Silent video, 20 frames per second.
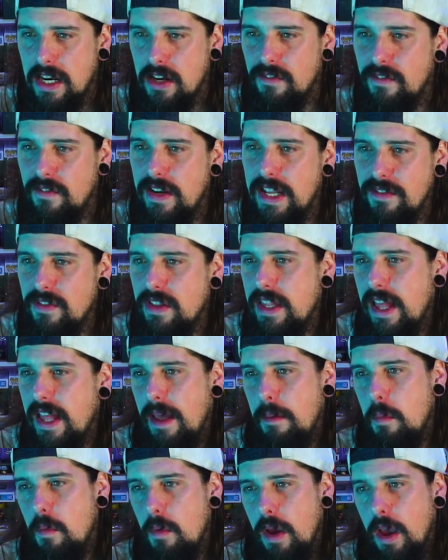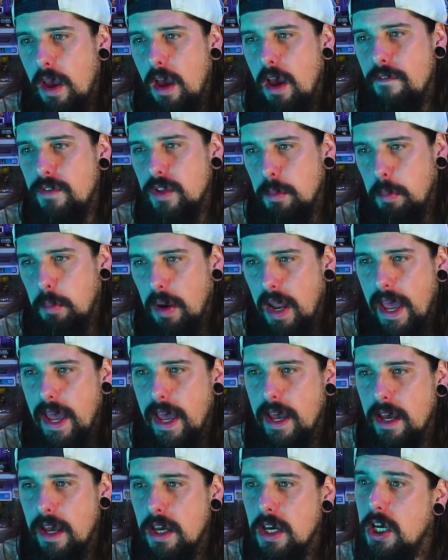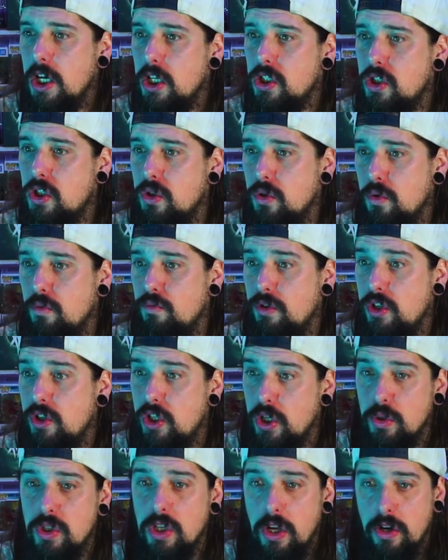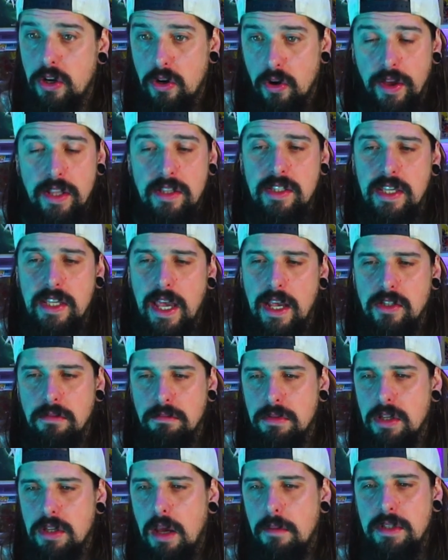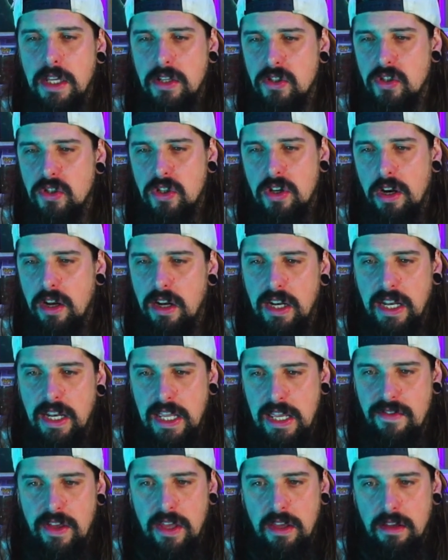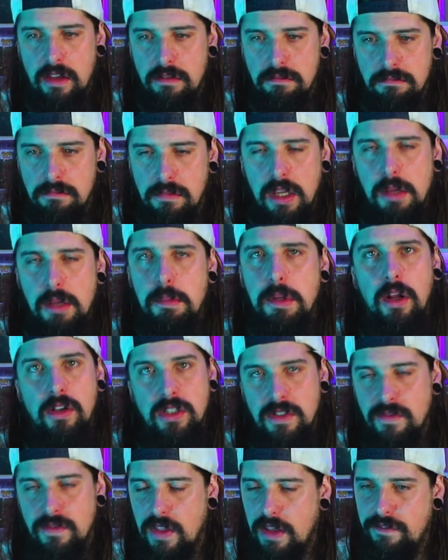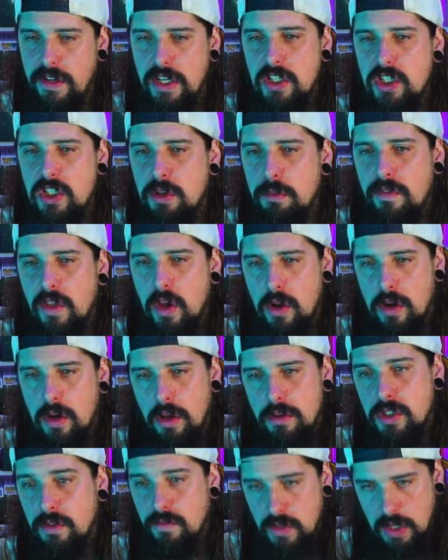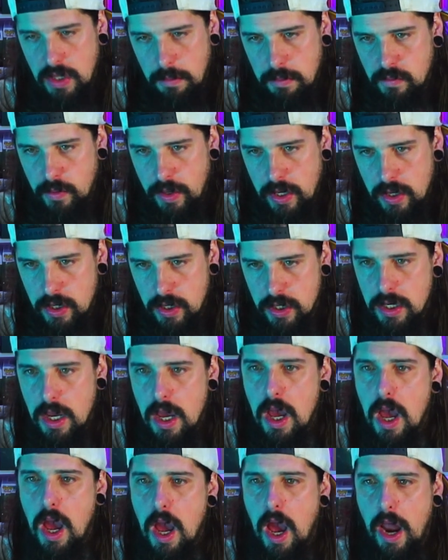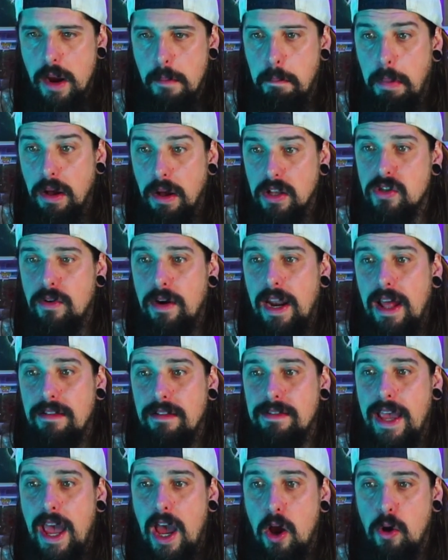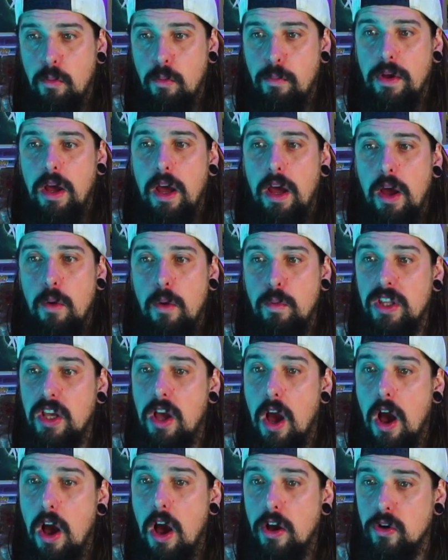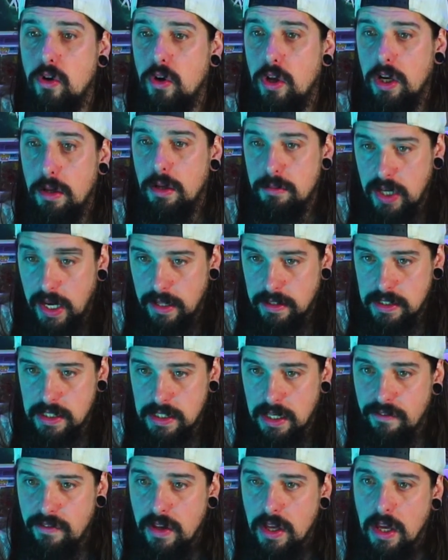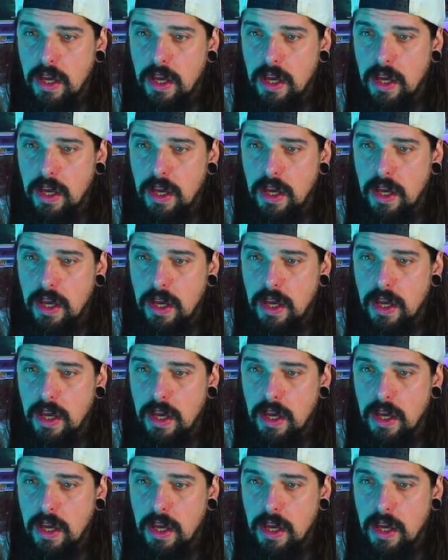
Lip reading: of leaving them for the player to reduce annoyance. Yeah, sometimes they just kind of leave it. Maybe nice if they finish them if they're close enough. So it's very good. And the bots are allowed to help with the gargoyle objective,